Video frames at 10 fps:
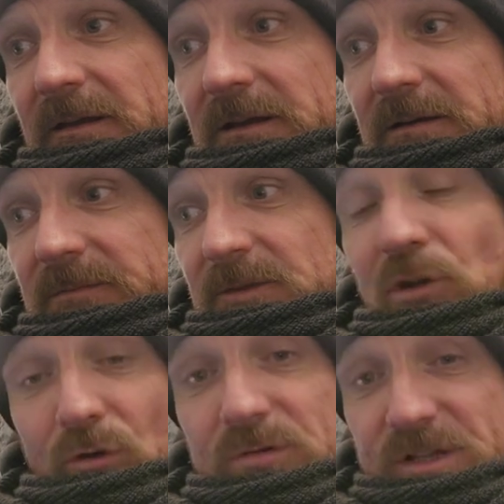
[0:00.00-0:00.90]
um,
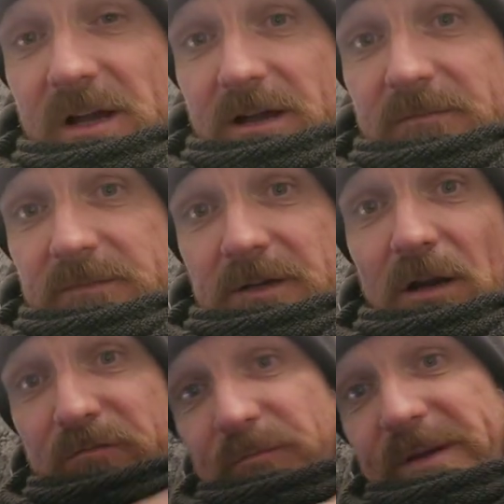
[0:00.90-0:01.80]
long term
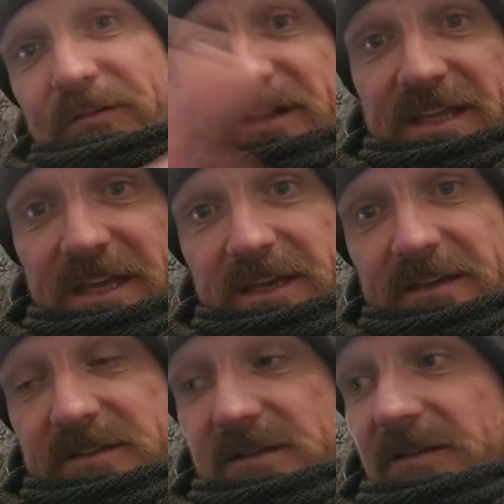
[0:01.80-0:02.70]
over a period of
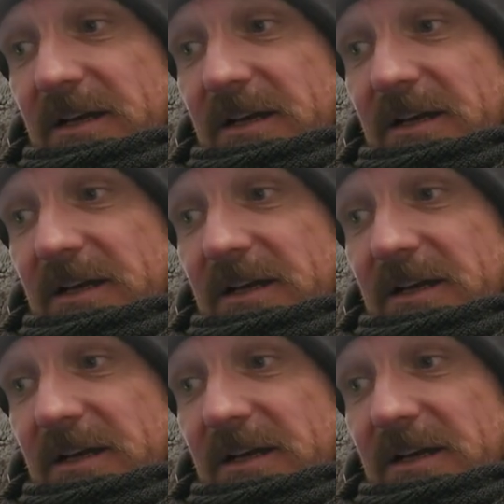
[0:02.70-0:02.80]
years,